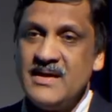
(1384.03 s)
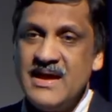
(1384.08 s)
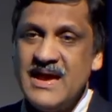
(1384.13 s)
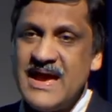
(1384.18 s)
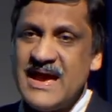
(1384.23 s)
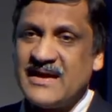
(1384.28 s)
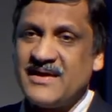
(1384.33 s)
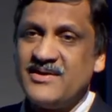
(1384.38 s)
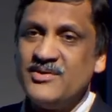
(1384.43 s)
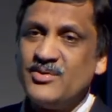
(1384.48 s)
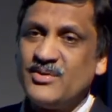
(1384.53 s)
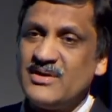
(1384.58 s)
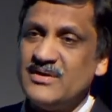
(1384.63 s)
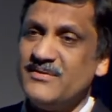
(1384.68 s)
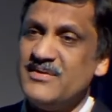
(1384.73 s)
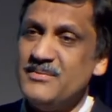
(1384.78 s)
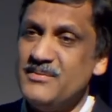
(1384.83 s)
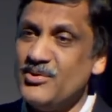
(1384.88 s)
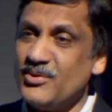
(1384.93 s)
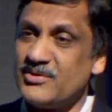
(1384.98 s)
Heck, you can
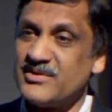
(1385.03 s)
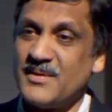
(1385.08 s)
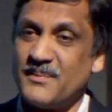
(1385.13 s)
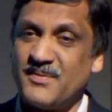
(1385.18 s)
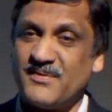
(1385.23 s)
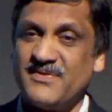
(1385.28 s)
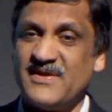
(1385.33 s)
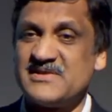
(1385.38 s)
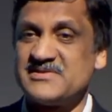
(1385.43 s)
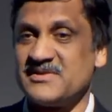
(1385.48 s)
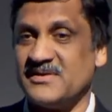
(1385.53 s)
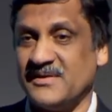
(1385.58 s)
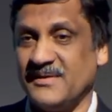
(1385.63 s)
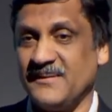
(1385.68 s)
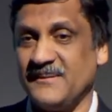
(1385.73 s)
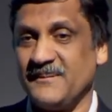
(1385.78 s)
even mute the professor.